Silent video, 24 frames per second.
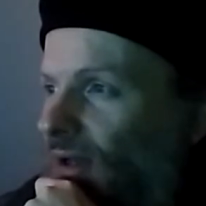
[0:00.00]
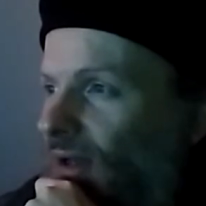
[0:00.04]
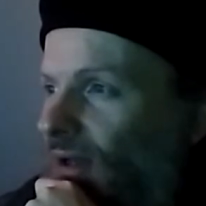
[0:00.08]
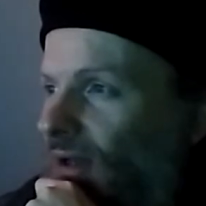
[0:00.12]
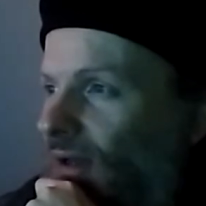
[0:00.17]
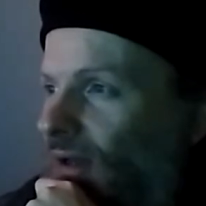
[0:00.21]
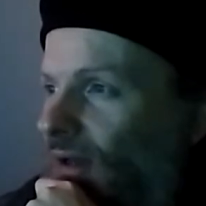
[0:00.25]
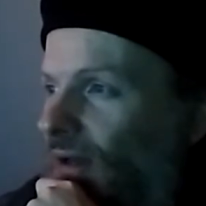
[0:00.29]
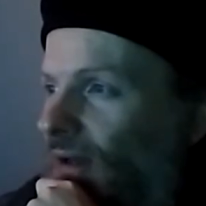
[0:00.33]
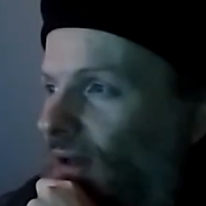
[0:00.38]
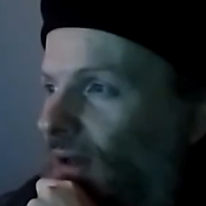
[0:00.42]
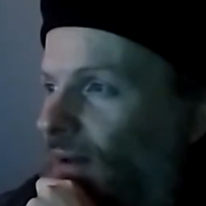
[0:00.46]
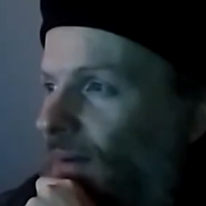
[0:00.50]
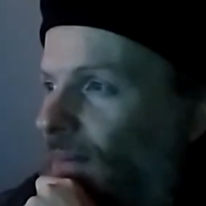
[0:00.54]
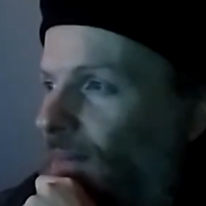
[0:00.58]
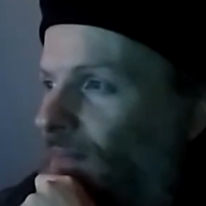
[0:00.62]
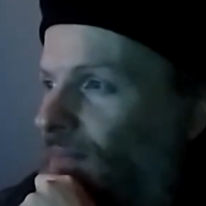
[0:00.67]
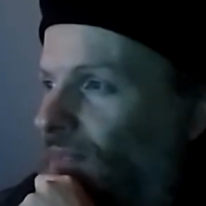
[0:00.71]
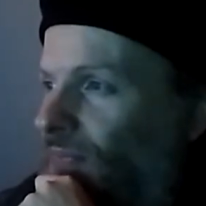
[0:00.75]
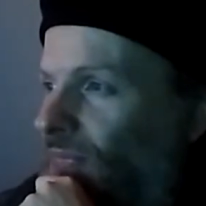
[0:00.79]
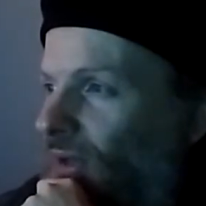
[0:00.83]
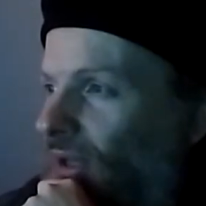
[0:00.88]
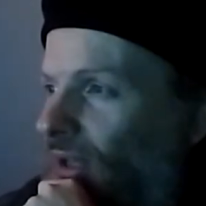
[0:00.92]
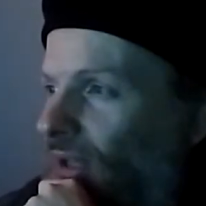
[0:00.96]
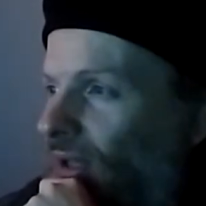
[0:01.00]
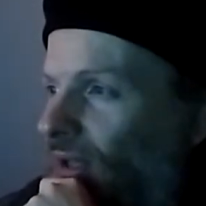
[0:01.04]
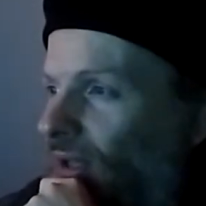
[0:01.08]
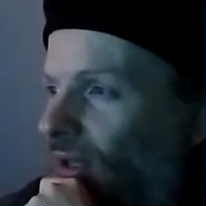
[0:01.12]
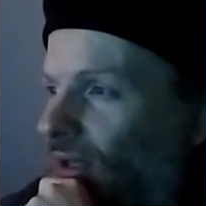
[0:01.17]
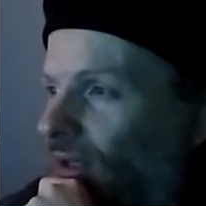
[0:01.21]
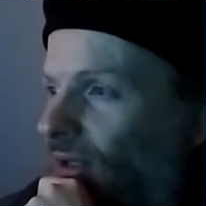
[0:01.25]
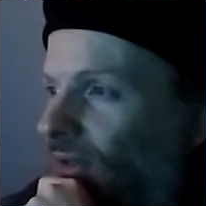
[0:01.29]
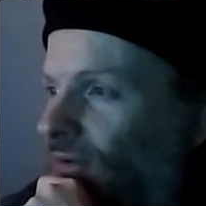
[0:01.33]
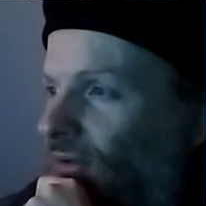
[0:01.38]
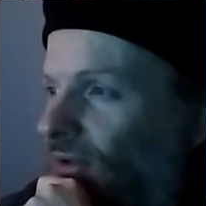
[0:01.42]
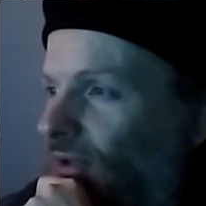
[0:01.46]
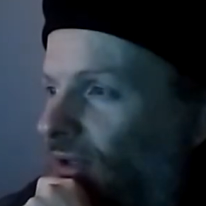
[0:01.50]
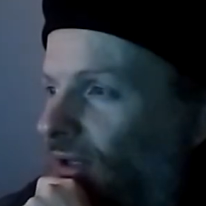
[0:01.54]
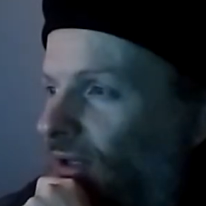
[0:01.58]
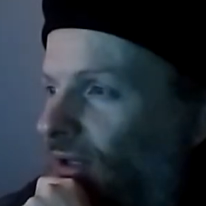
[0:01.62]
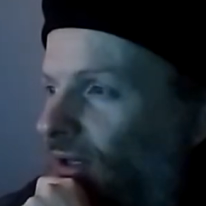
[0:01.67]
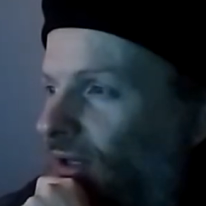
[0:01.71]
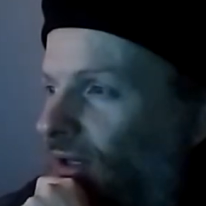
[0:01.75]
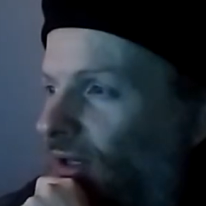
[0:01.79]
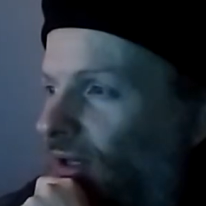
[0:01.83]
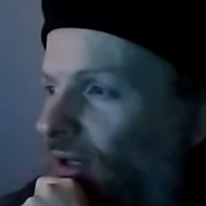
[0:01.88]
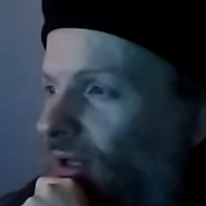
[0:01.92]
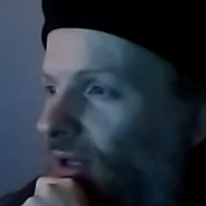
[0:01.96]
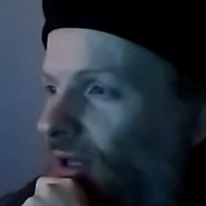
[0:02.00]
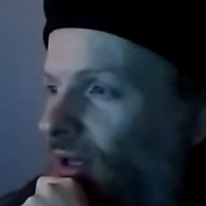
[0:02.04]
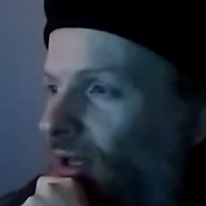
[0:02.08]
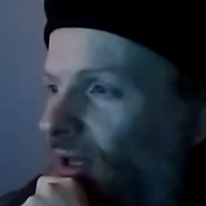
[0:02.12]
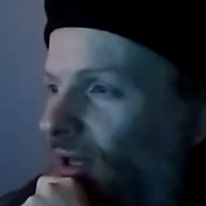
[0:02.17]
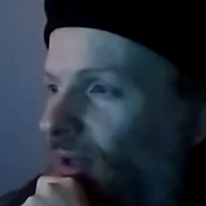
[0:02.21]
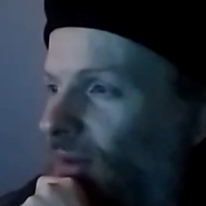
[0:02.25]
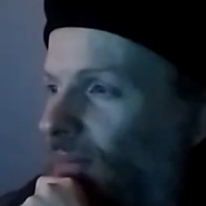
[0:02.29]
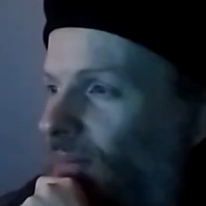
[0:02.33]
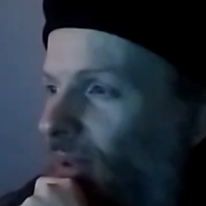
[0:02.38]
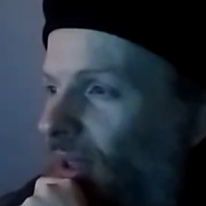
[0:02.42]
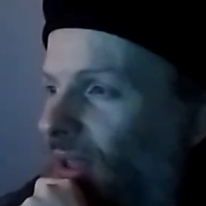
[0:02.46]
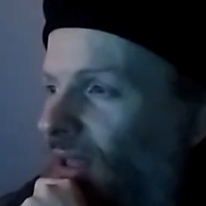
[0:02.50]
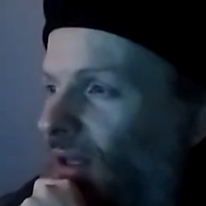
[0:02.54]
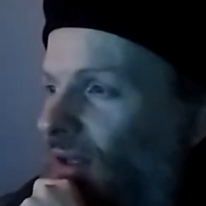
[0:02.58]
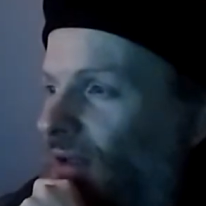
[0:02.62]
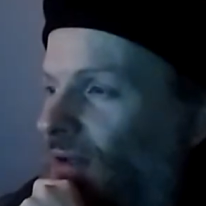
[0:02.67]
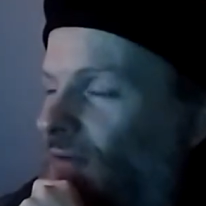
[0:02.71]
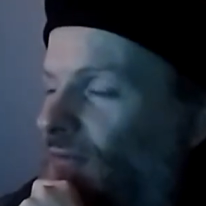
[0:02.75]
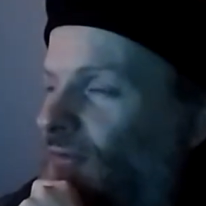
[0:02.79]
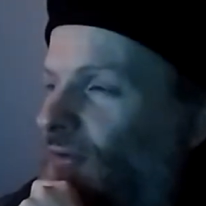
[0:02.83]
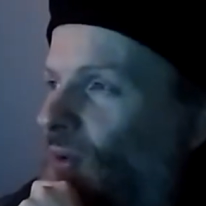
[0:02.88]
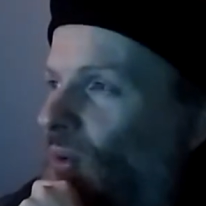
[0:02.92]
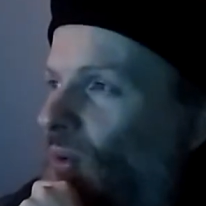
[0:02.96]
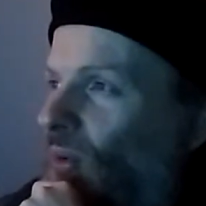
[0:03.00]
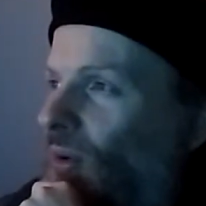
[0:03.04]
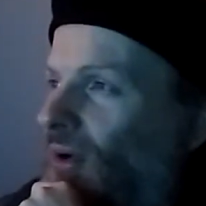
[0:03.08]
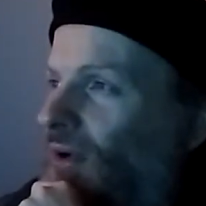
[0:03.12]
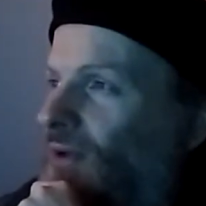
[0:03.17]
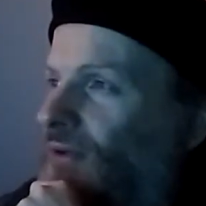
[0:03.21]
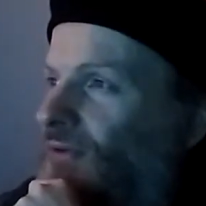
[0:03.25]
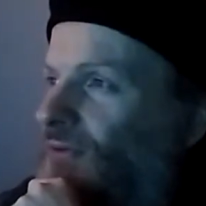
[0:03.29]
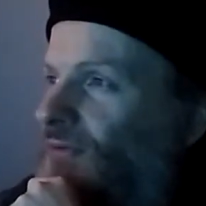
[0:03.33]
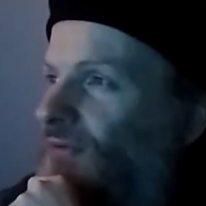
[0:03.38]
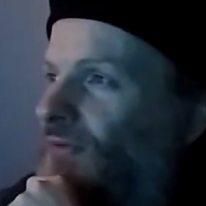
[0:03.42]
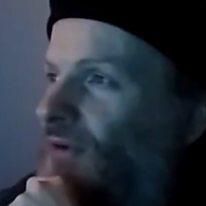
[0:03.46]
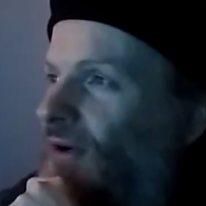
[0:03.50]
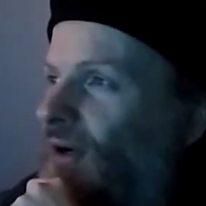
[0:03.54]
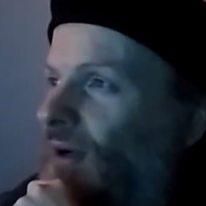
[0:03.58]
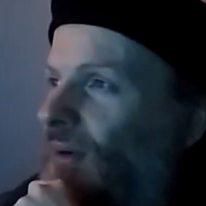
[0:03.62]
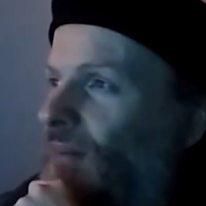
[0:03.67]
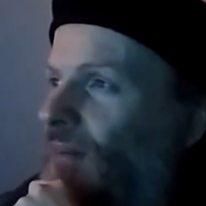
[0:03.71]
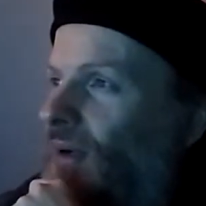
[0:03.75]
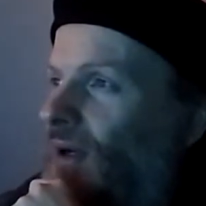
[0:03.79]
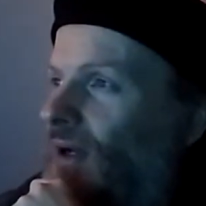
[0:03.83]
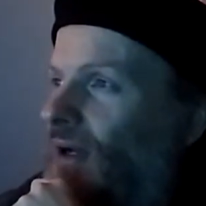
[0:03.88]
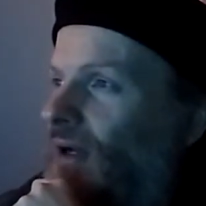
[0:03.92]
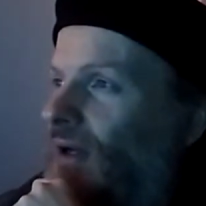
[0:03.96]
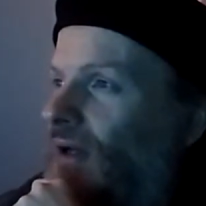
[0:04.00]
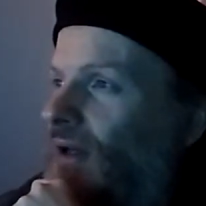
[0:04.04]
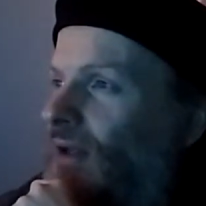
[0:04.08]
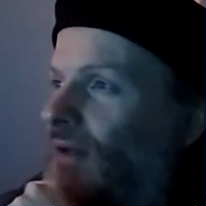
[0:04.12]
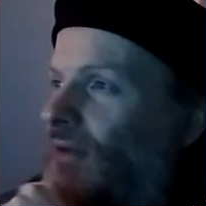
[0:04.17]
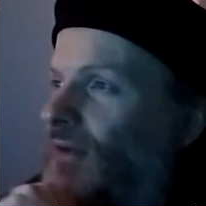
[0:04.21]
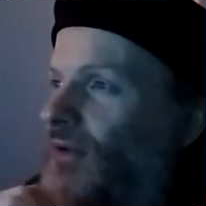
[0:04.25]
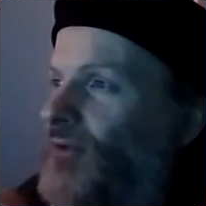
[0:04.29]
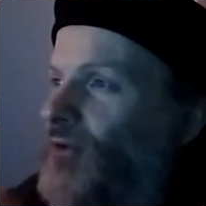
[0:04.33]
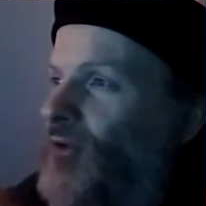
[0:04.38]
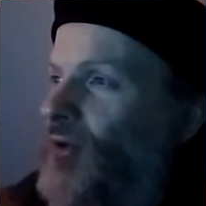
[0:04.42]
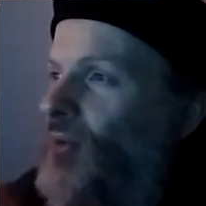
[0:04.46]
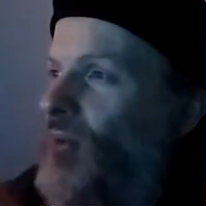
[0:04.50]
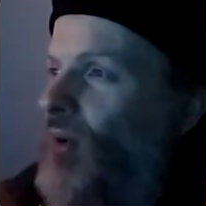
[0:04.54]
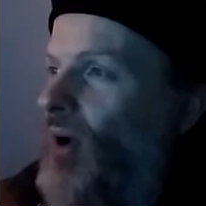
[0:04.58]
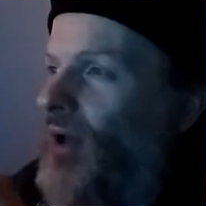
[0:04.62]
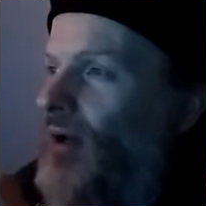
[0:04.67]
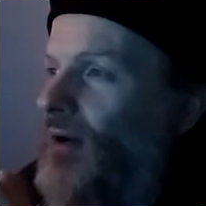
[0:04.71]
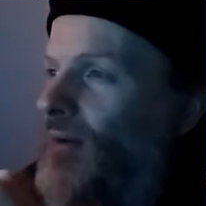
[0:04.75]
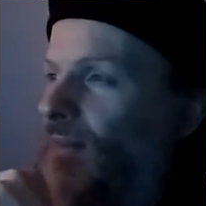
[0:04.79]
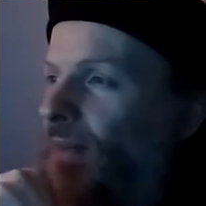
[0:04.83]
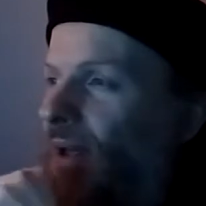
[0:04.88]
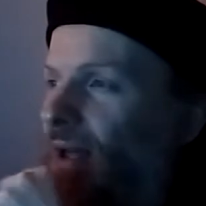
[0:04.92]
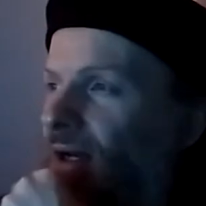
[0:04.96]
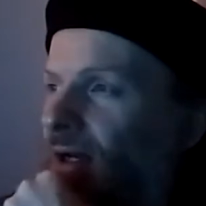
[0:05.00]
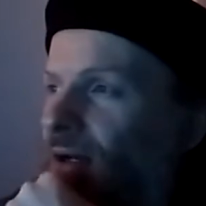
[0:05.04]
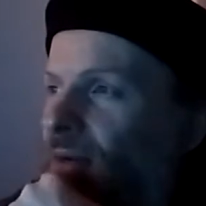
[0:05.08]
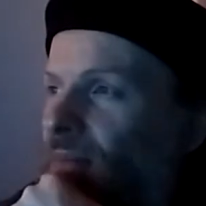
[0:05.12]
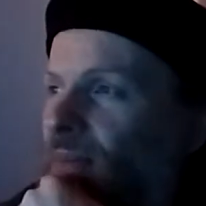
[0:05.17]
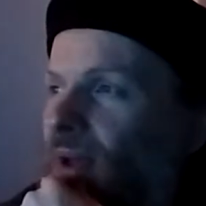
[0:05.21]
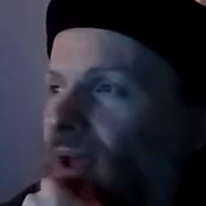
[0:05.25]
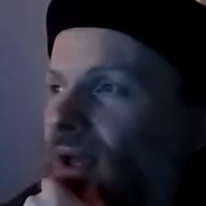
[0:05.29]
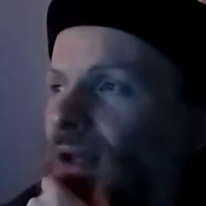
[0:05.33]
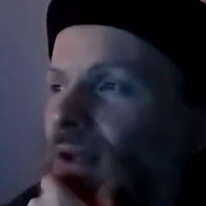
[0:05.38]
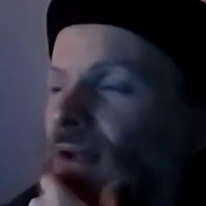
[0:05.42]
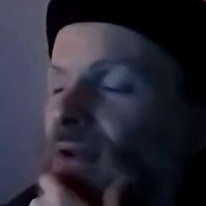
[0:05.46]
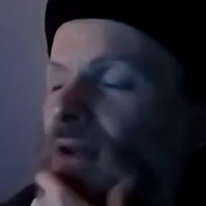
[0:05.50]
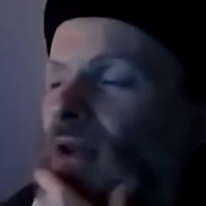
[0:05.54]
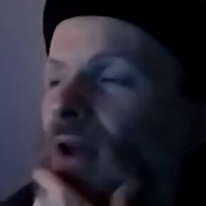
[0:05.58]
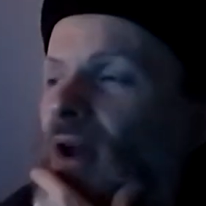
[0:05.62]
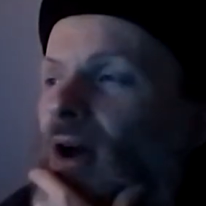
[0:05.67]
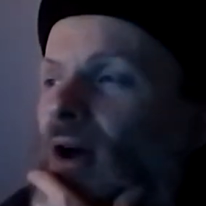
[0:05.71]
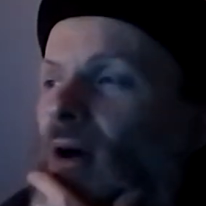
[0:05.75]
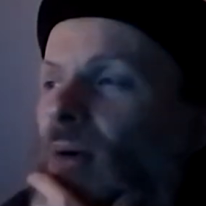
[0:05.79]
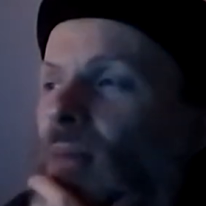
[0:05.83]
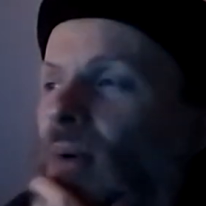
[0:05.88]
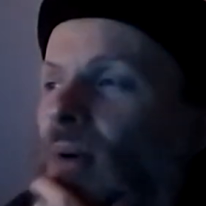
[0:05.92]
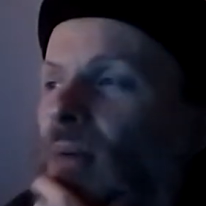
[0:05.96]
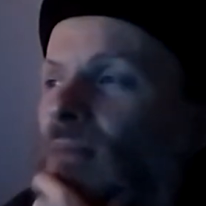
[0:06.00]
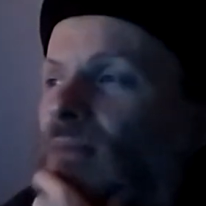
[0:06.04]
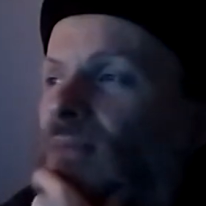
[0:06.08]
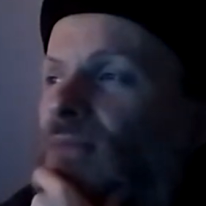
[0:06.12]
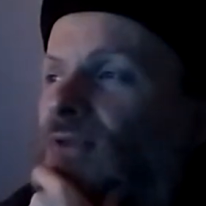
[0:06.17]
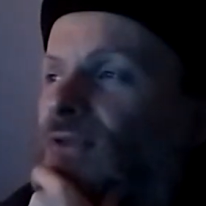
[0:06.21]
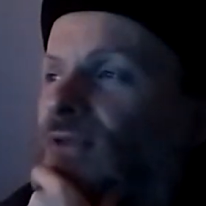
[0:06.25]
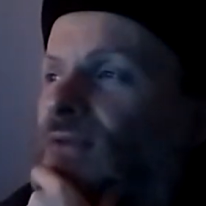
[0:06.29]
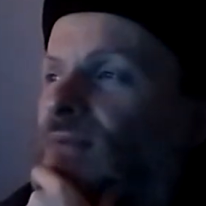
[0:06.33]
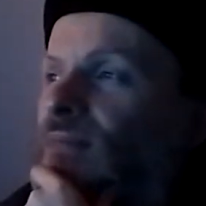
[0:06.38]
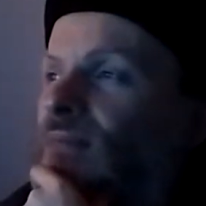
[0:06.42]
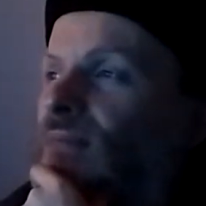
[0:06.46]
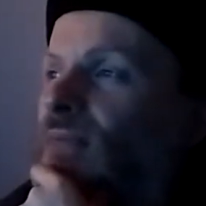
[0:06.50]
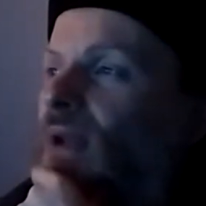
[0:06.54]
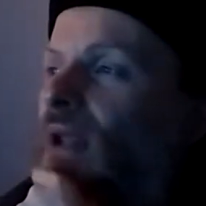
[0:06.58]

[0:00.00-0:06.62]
Um, and uh, of course, from uh, the two Automatic Man albums.